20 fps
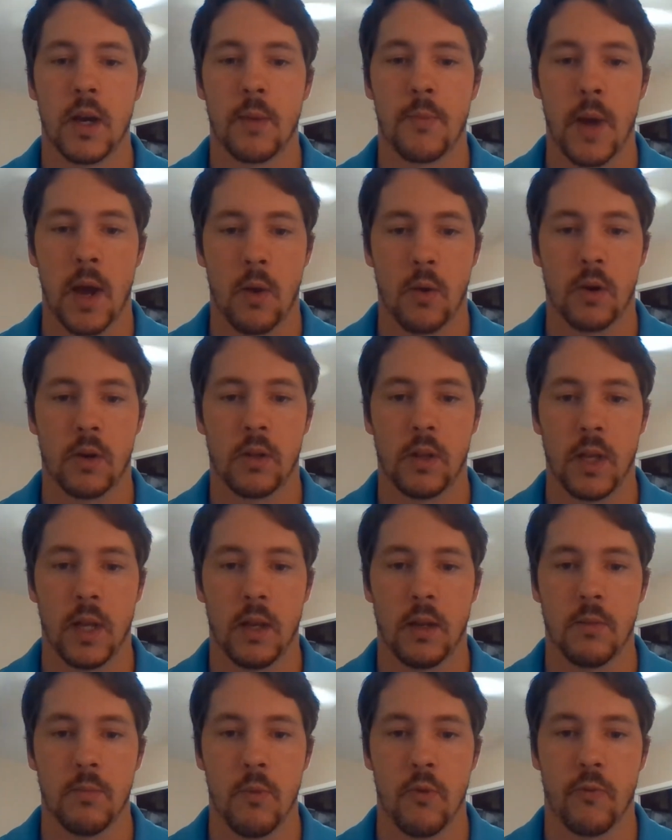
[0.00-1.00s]
power
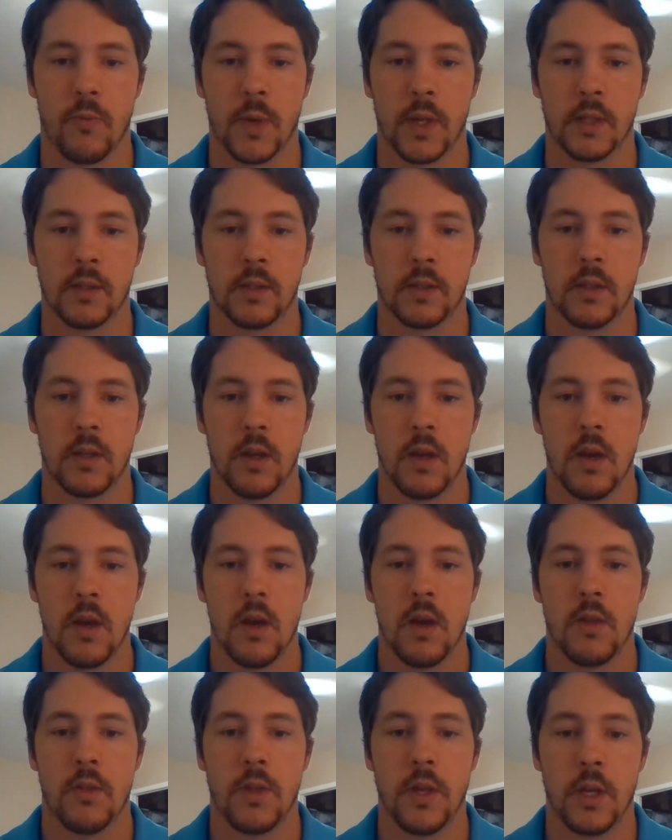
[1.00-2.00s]
clean movements,
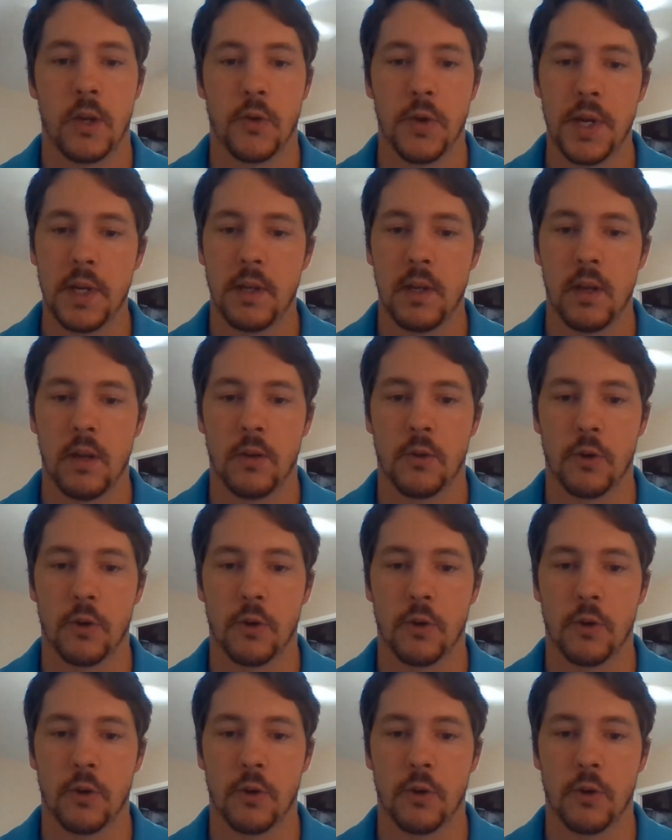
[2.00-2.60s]
the creatine